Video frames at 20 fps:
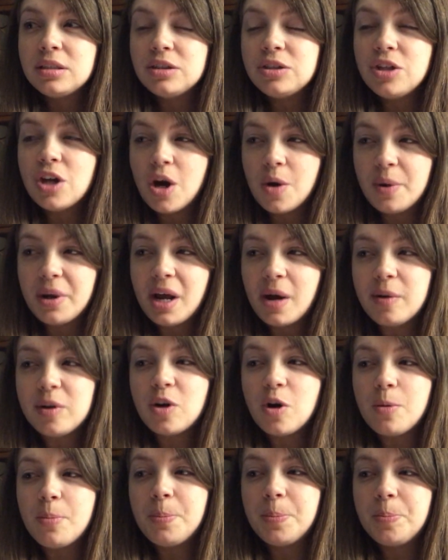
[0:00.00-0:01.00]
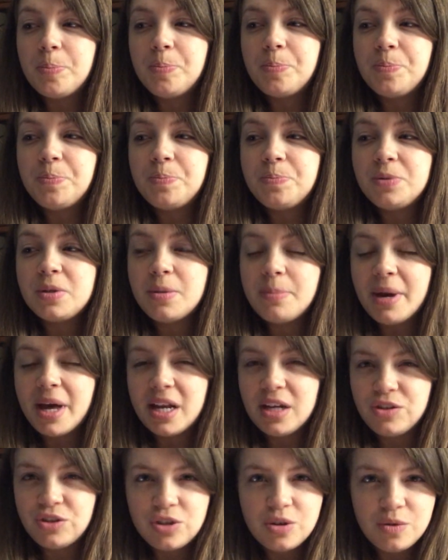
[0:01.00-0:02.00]
knowing I would go to bed
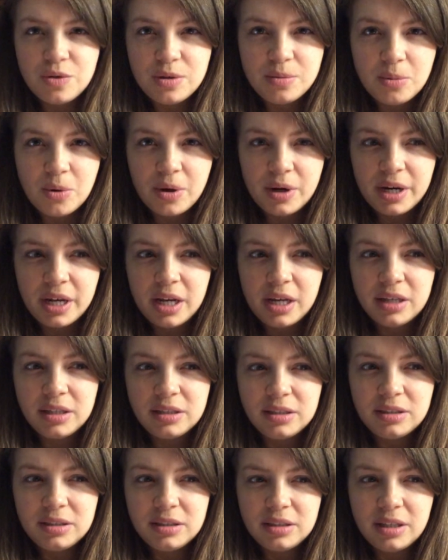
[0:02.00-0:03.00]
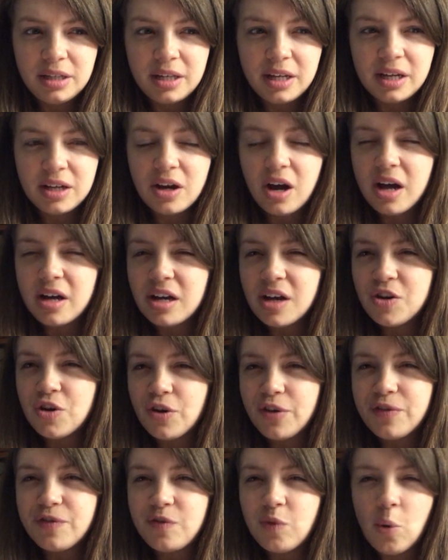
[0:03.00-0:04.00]
at 2 a.m. And I got
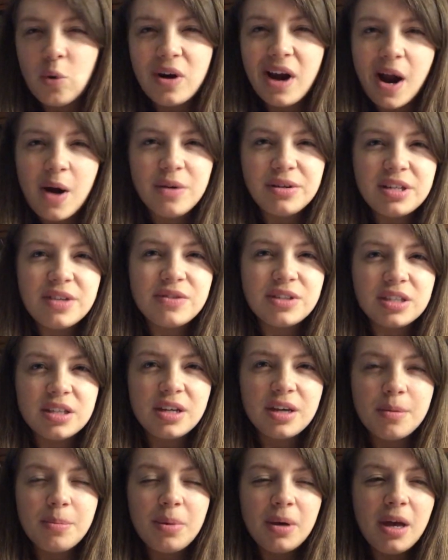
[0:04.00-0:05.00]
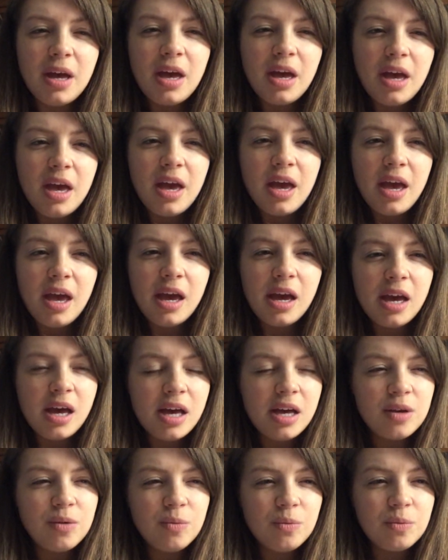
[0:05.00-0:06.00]
under 4 hours of sleep.
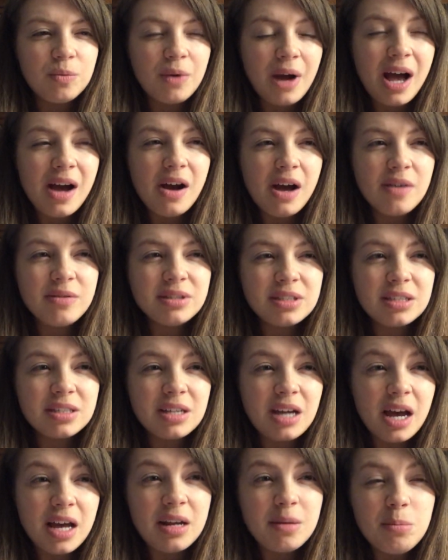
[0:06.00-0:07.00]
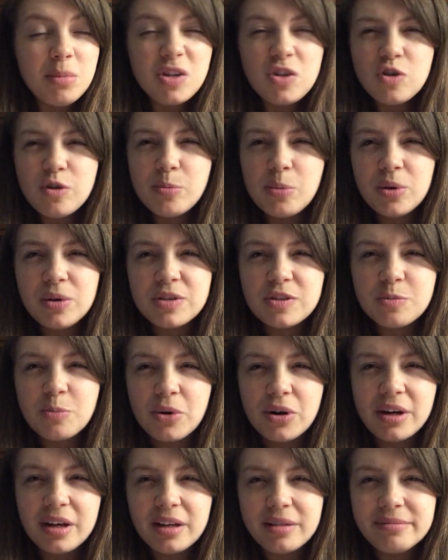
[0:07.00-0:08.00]
And wow, I was kind of miserable this
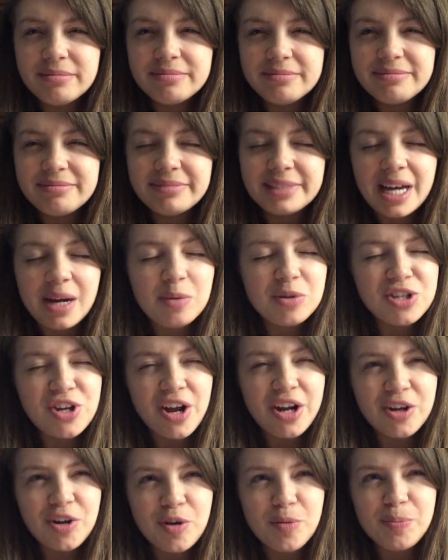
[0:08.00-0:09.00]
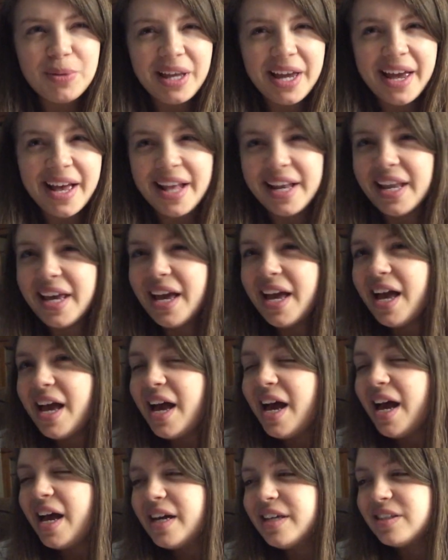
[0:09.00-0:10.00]
morning. That was not a good plan.
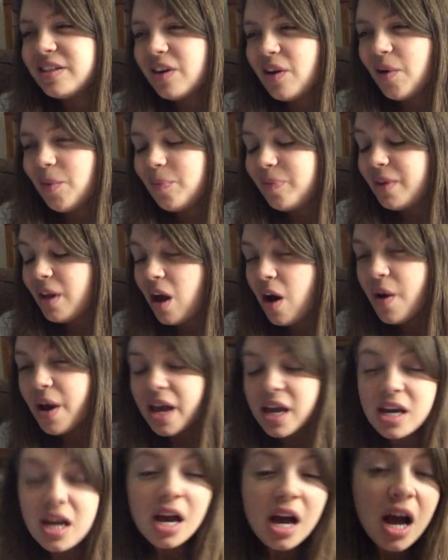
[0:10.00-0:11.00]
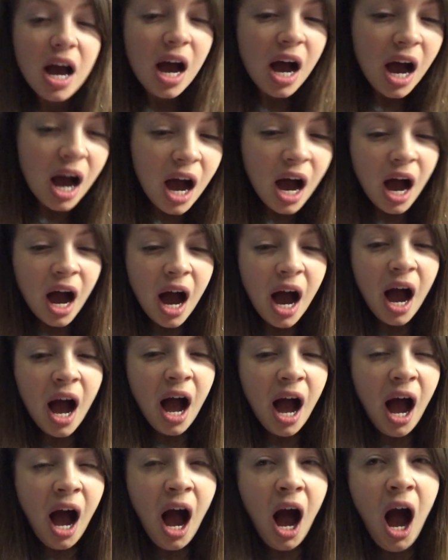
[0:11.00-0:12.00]
So, okay.
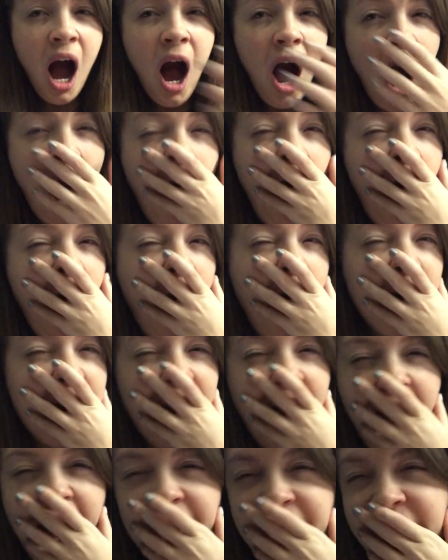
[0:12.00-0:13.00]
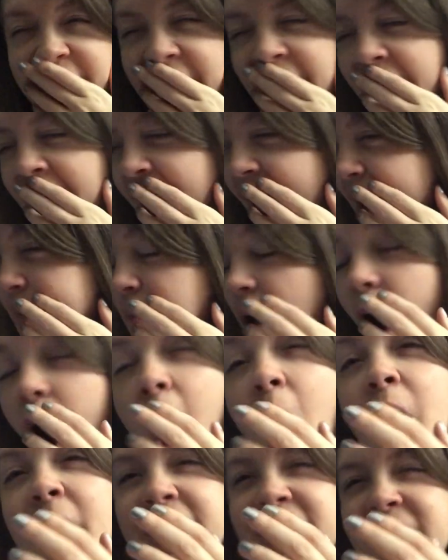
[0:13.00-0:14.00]
Oh gosh, I'm
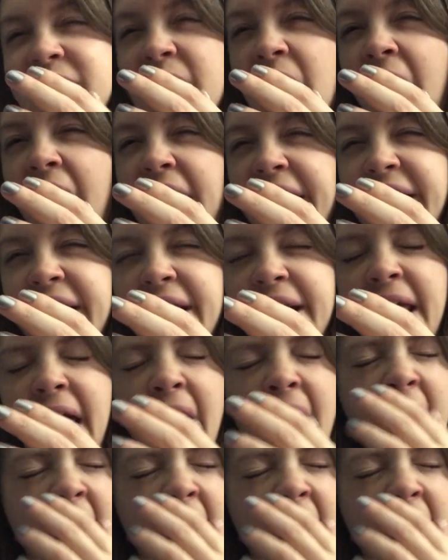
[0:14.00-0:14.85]
always yawning.